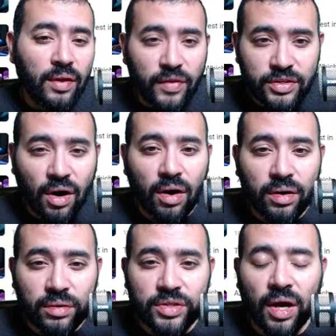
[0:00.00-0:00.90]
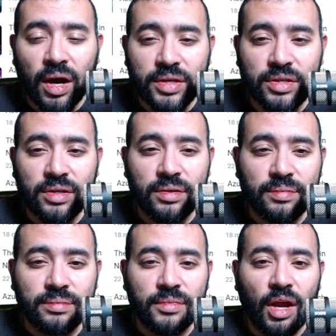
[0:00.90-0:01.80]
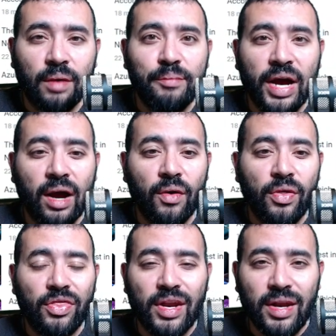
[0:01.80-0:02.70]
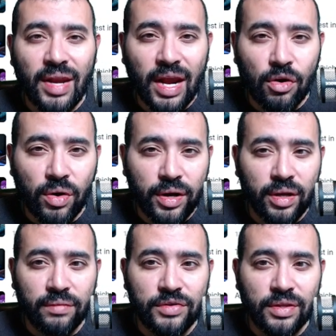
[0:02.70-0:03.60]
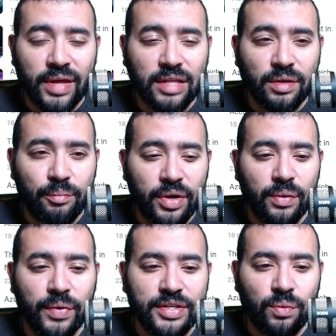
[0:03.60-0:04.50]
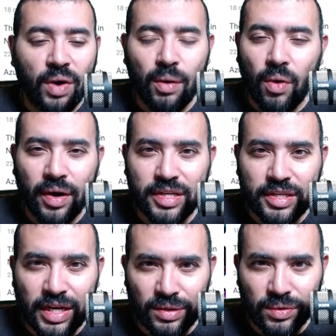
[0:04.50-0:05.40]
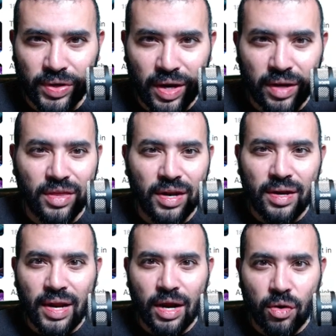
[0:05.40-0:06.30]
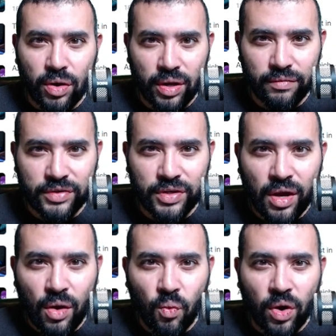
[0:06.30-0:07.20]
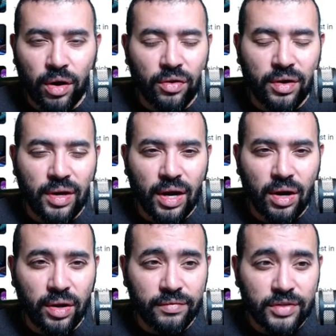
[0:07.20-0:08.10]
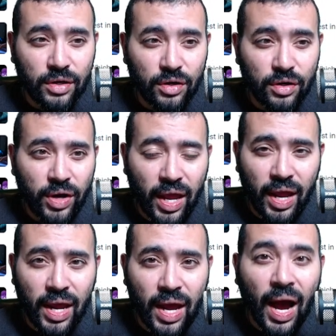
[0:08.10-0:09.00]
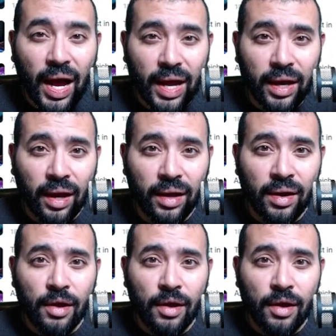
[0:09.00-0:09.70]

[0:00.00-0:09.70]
this article talks about the narratives, and that's a big reason why I wanted to take a look at it. The narratives. What are the narratives? And could AI